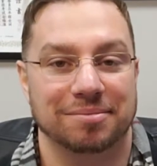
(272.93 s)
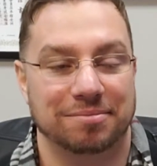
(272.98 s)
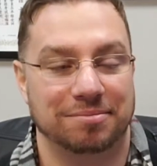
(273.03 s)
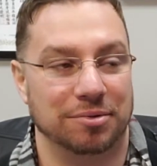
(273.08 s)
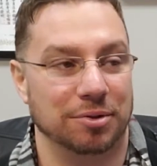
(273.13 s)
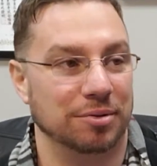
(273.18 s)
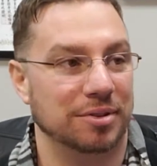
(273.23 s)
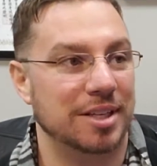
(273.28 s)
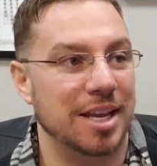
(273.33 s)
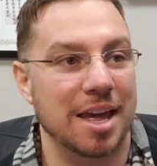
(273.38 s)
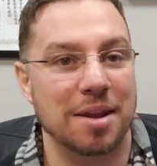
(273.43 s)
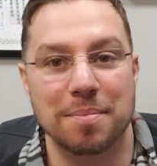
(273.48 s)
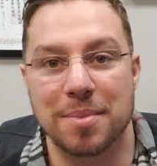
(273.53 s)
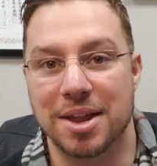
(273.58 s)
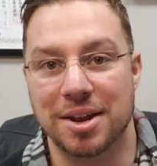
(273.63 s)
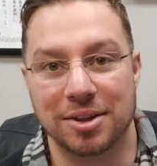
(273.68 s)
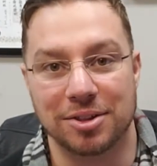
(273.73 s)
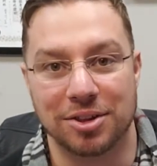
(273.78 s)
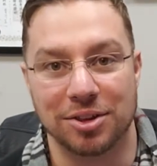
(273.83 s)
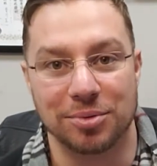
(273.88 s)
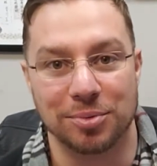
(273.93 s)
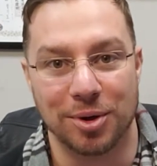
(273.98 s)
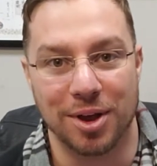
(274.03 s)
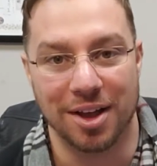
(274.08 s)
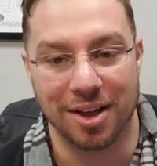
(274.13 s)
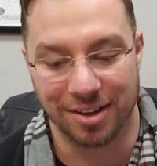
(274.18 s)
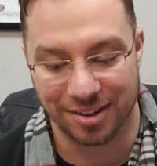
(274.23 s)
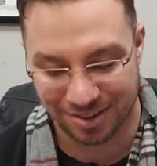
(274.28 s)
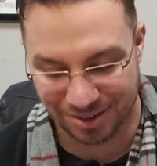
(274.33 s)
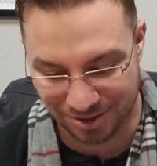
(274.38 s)
for 10 minutes as
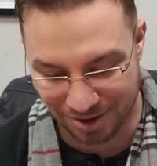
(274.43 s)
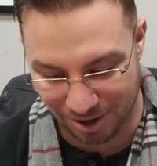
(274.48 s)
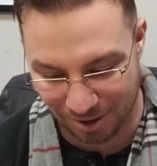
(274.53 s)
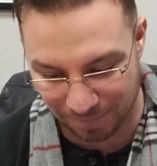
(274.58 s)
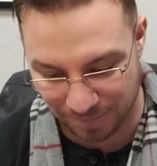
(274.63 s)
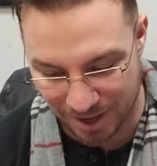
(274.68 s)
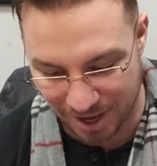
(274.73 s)
well. So